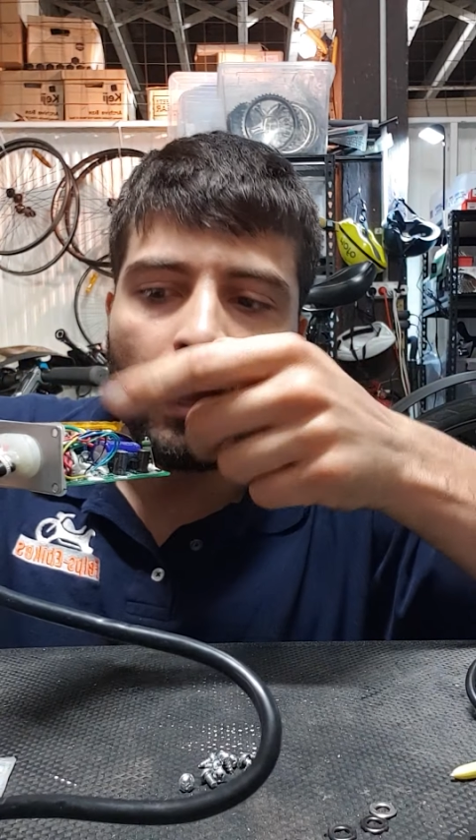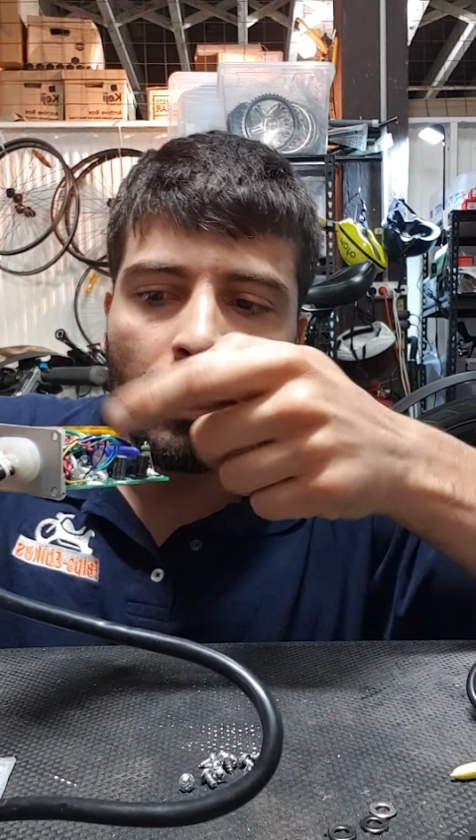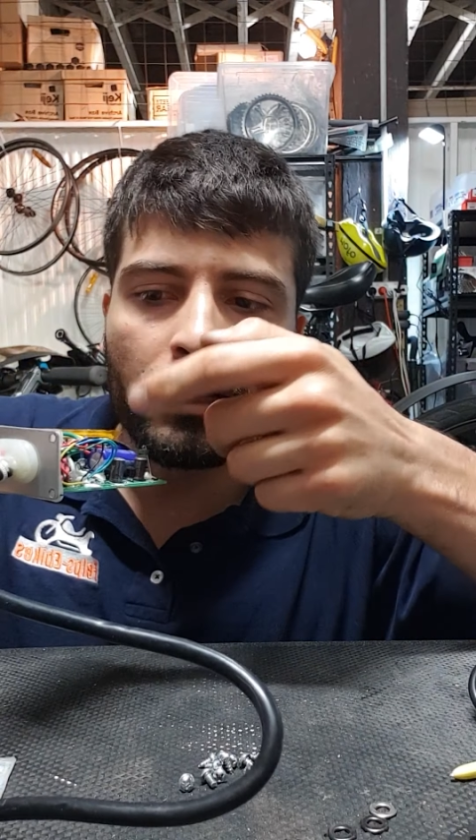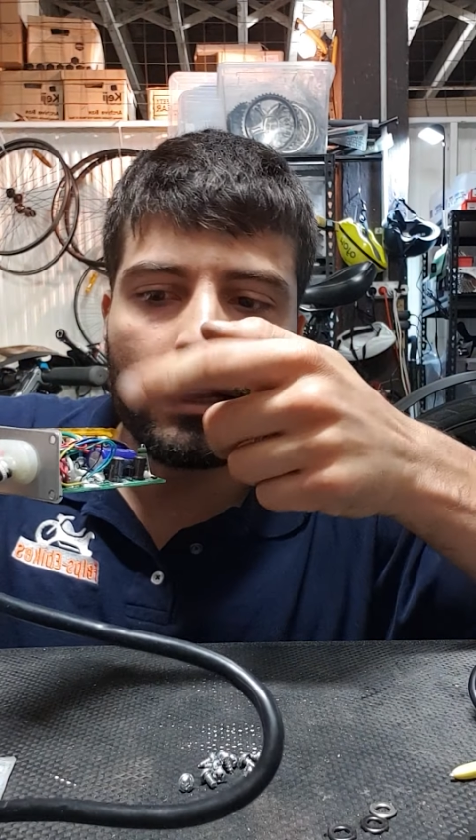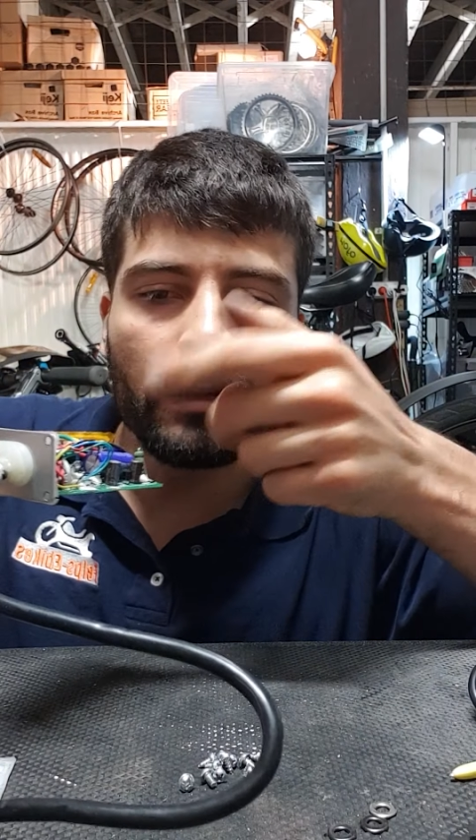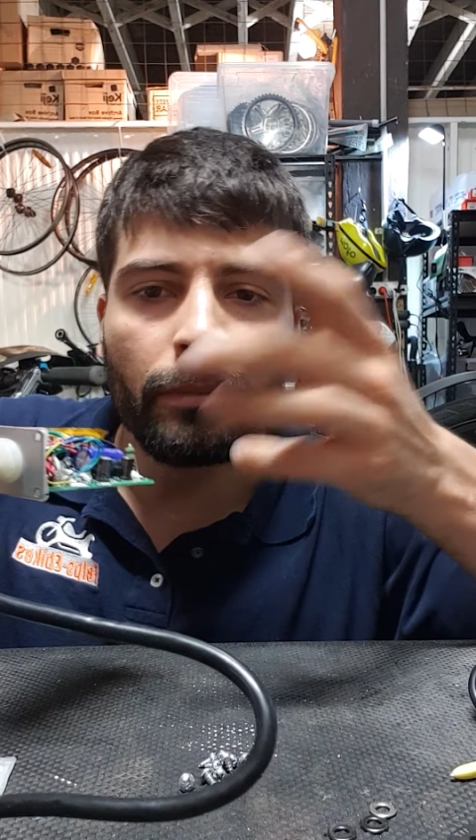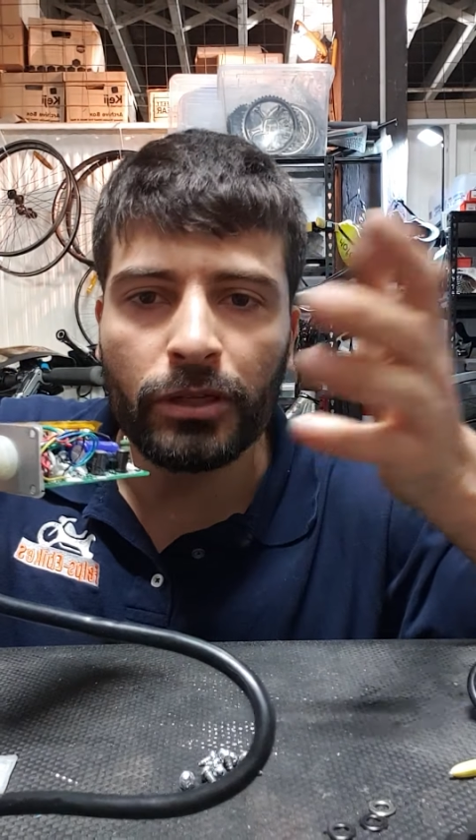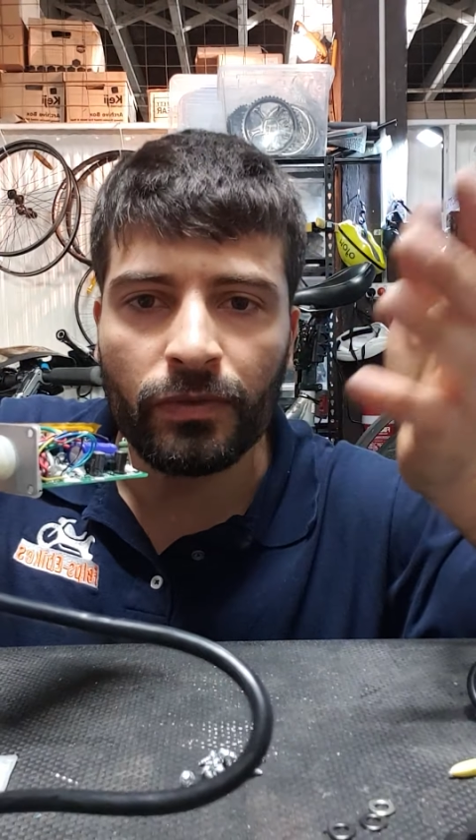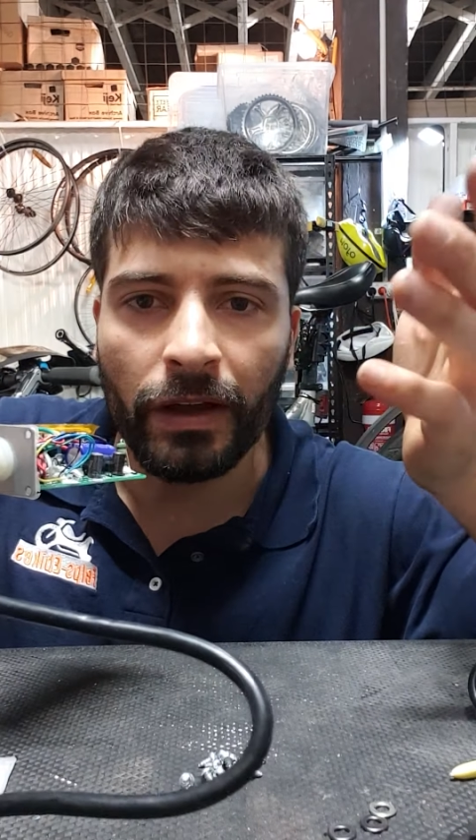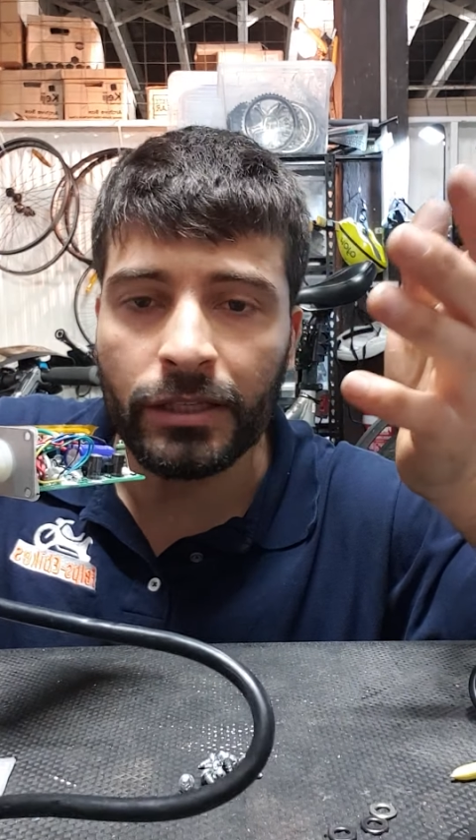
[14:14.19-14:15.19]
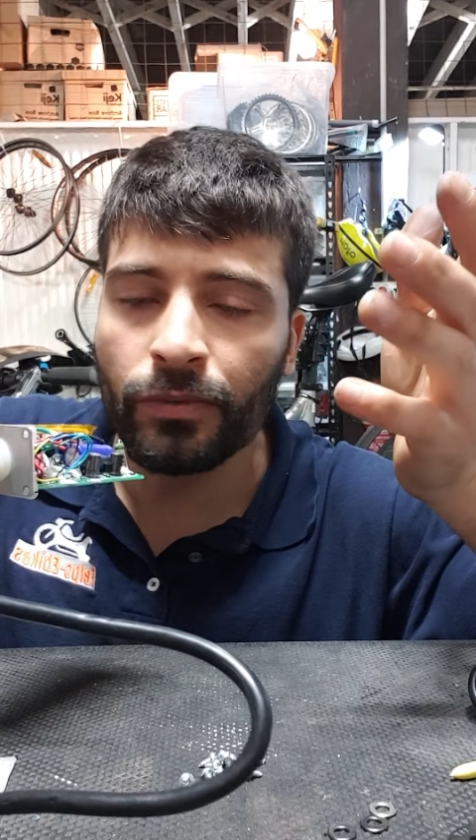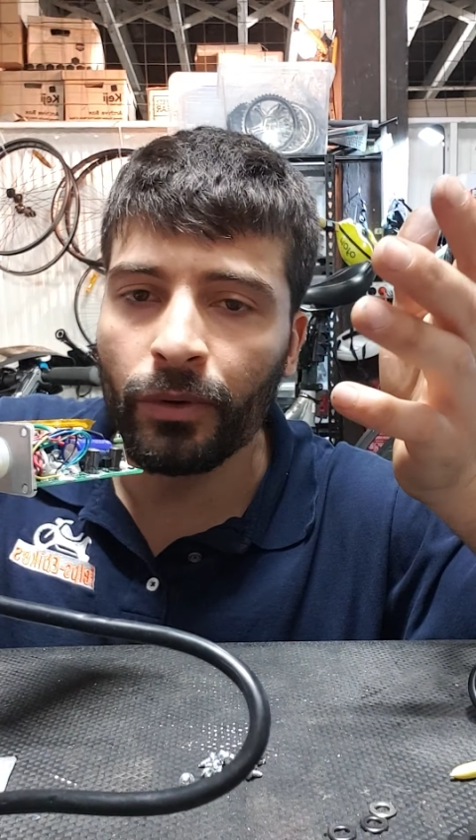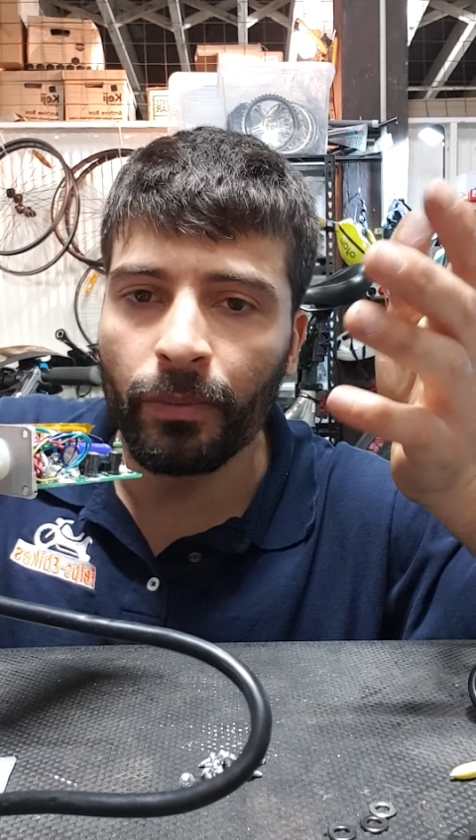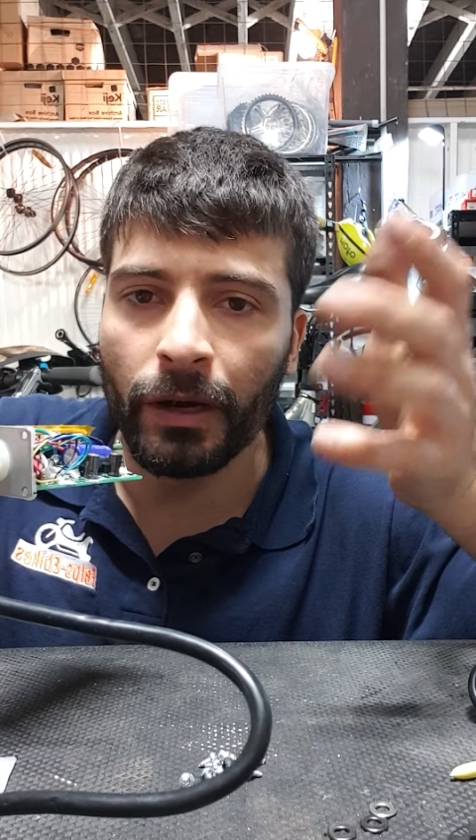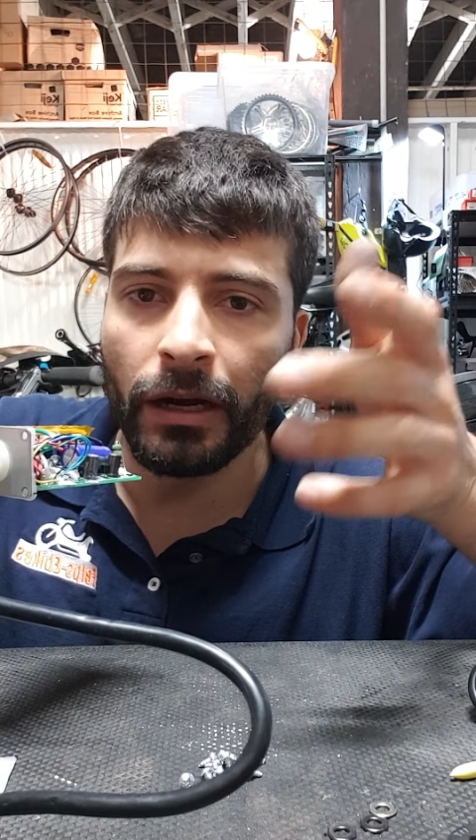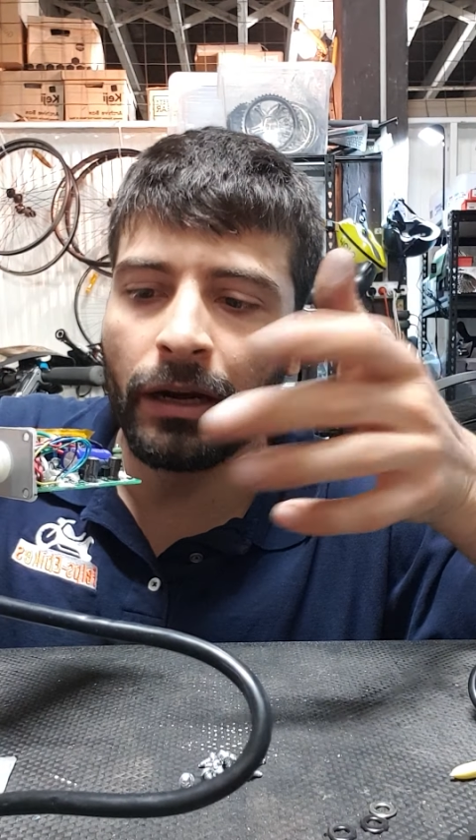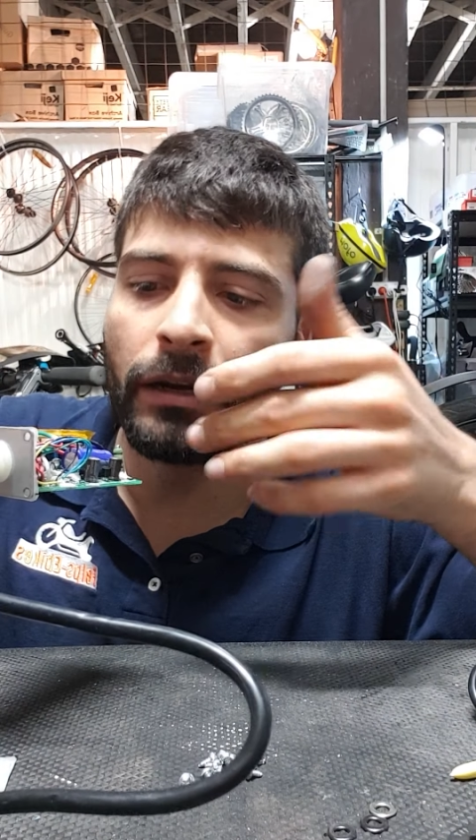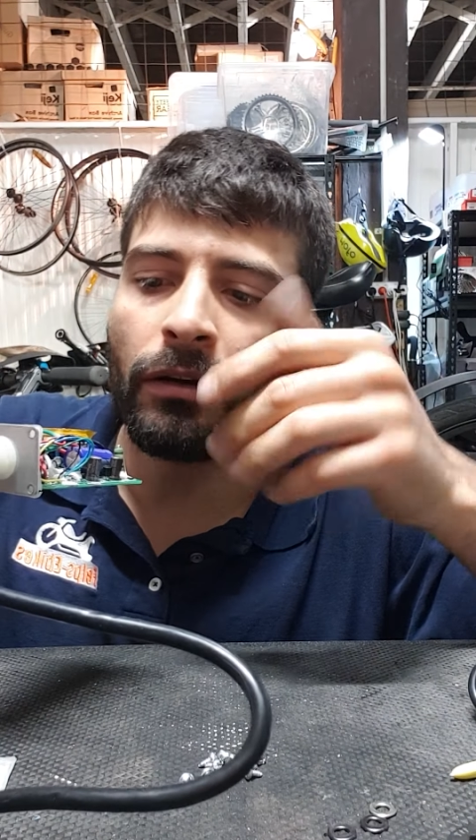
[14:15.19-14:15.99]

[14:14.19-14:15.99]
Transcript: and then the MOSFETs will burn,